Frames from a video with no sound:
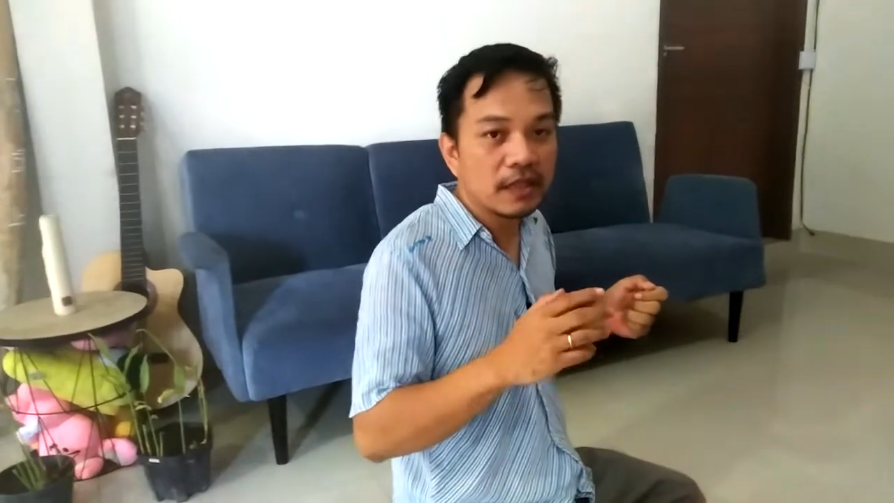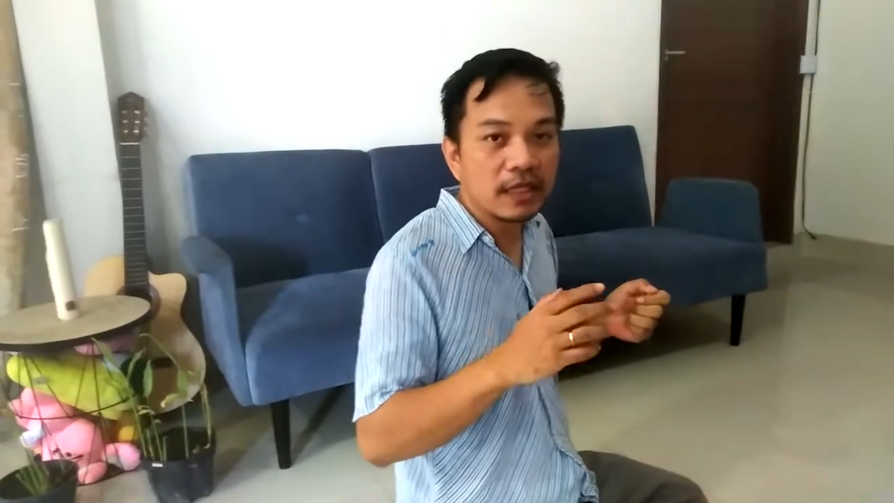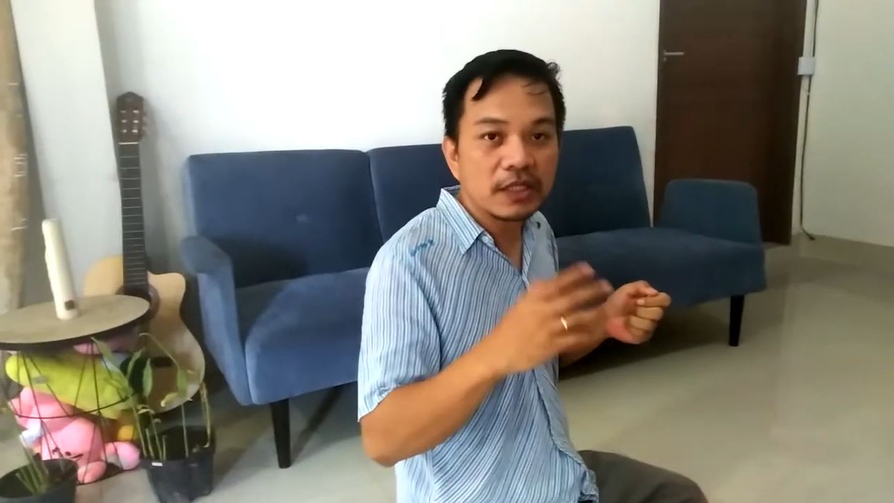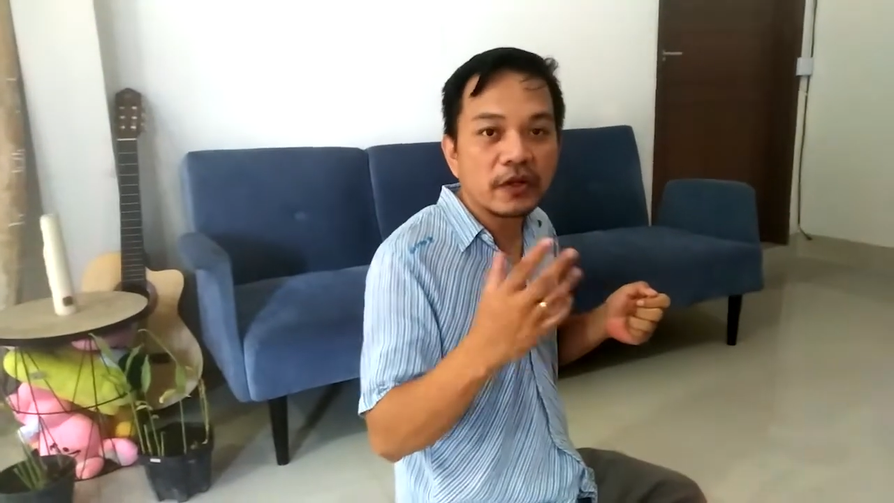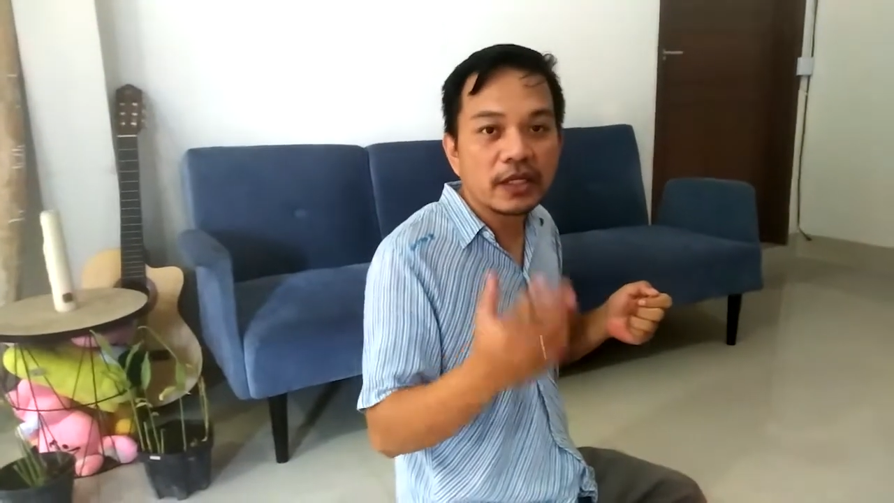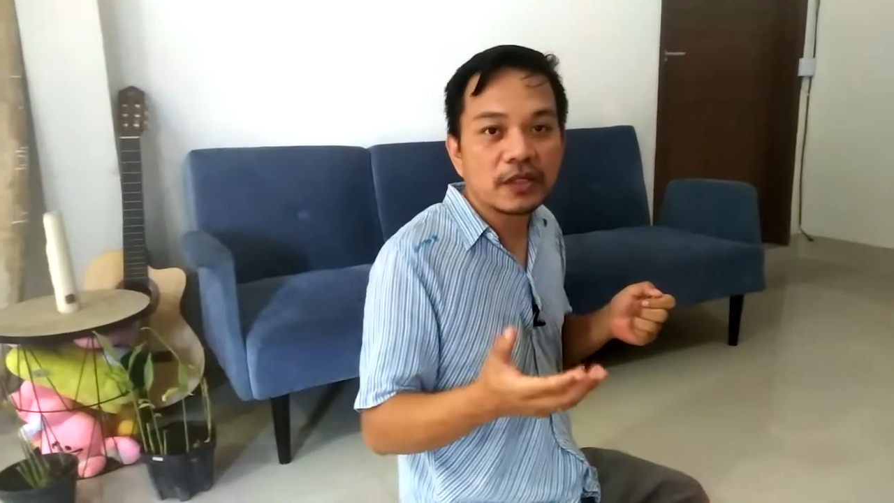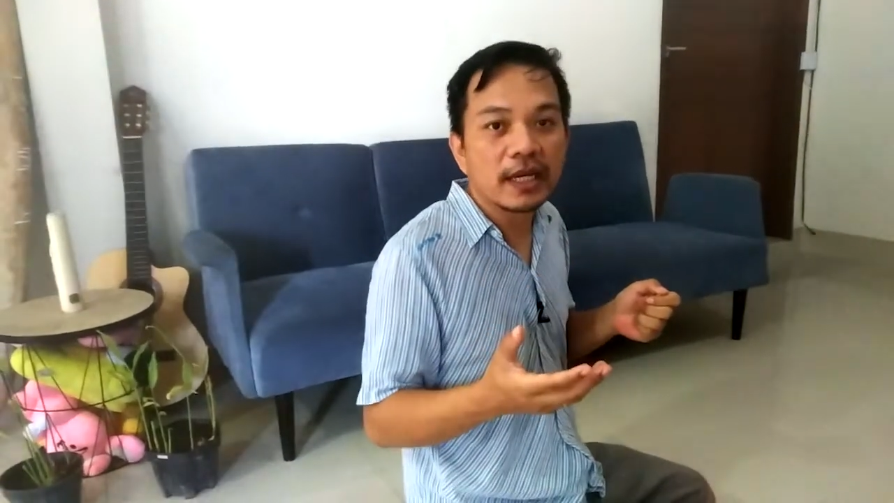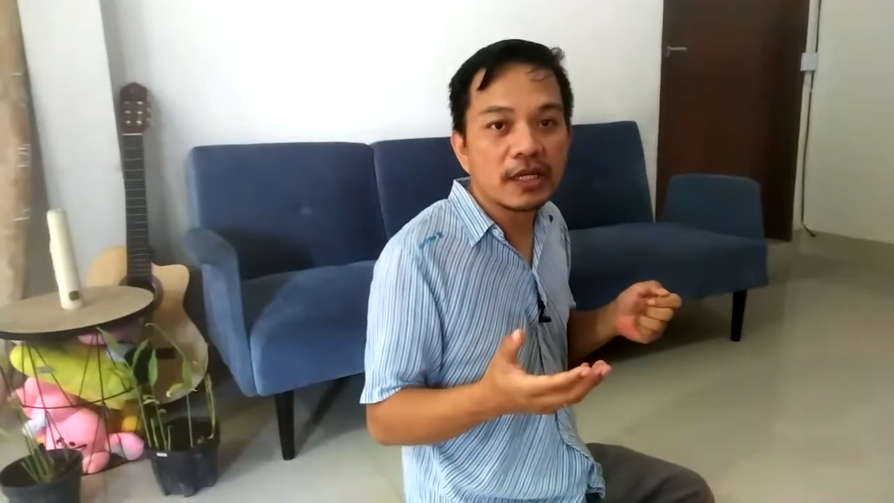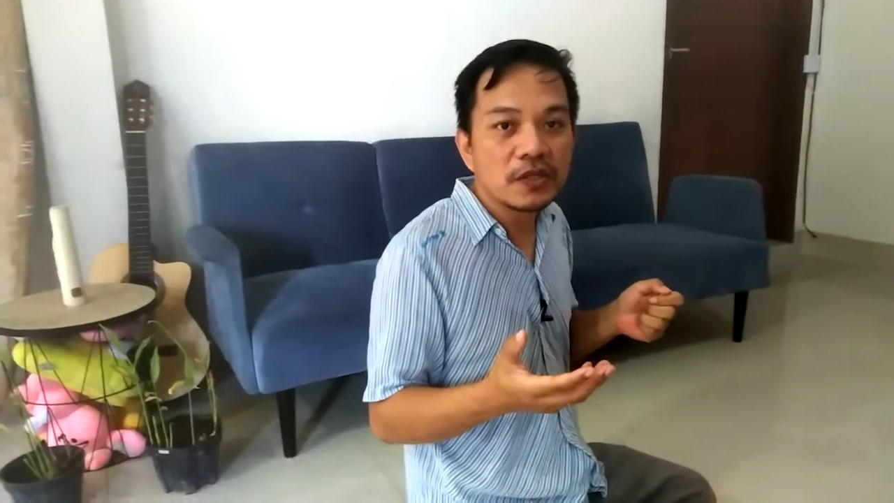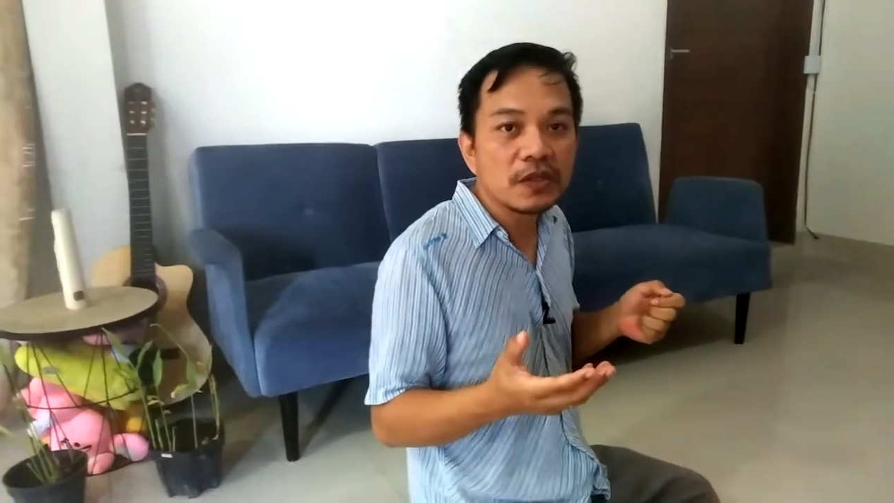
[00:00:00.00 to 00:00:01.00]
he's going to
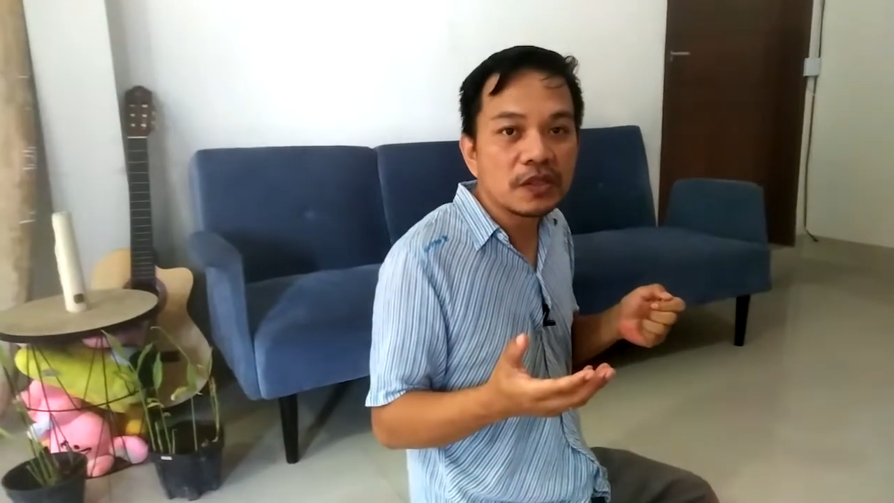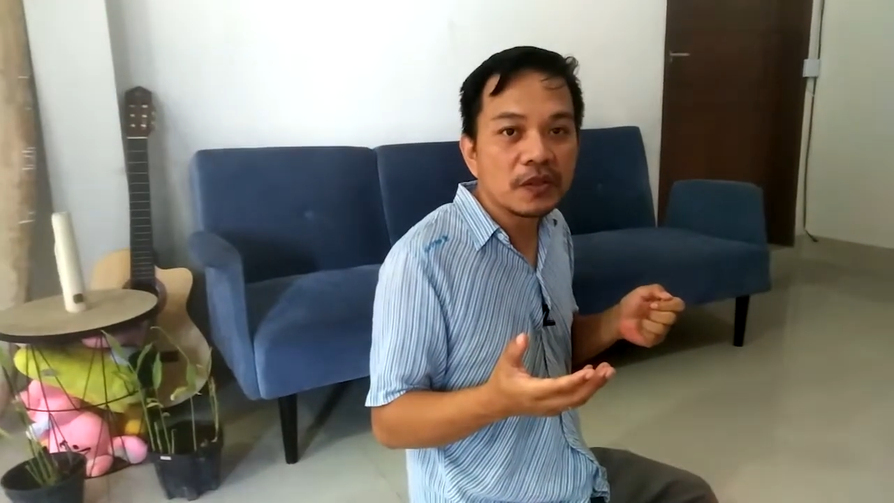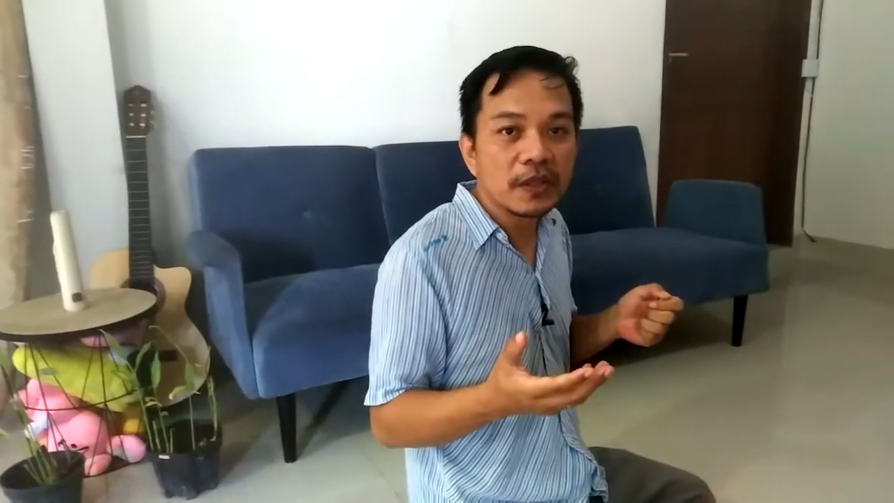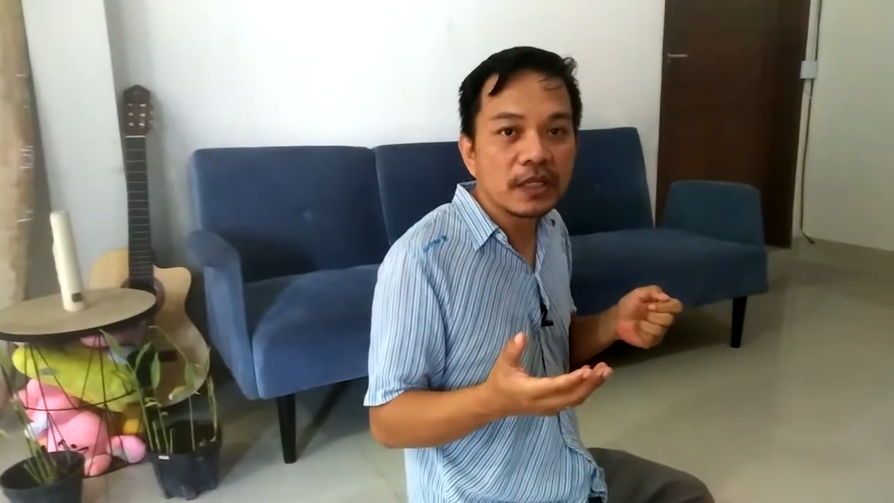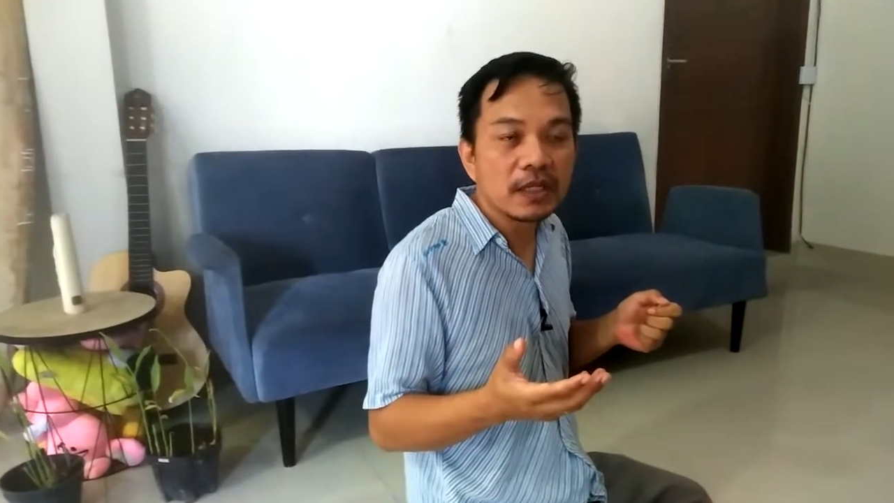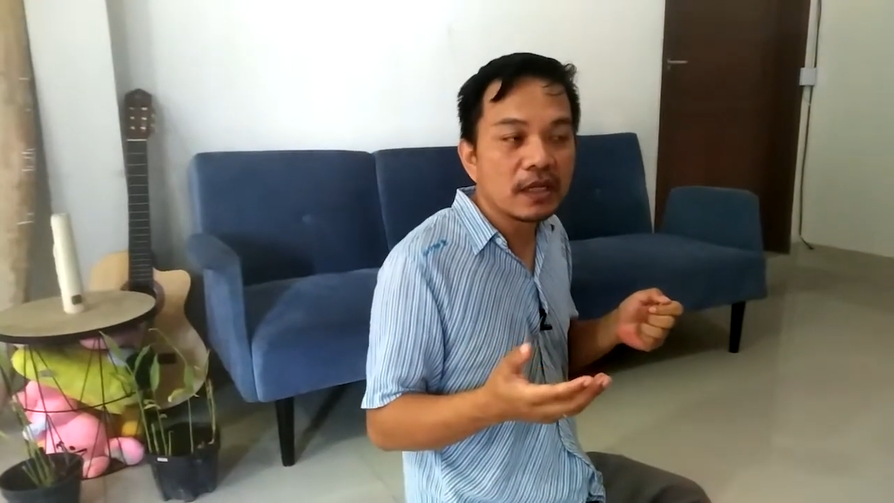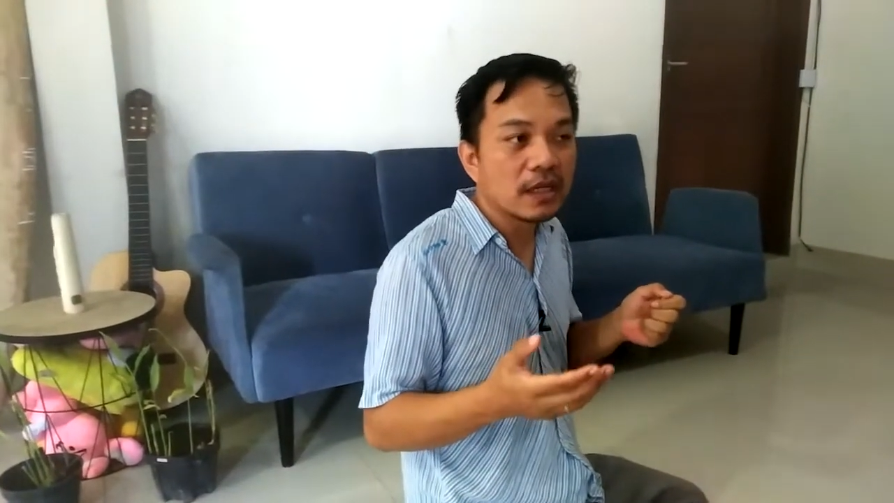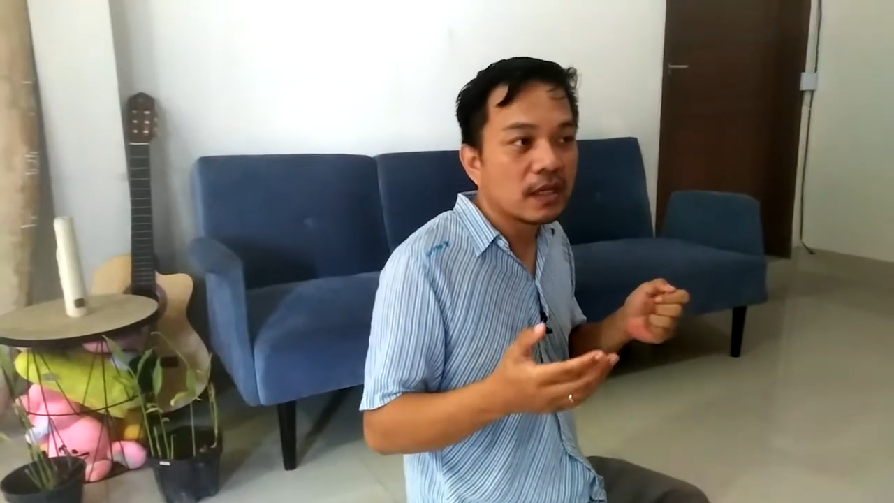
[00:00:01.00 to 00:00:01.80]
get used to it,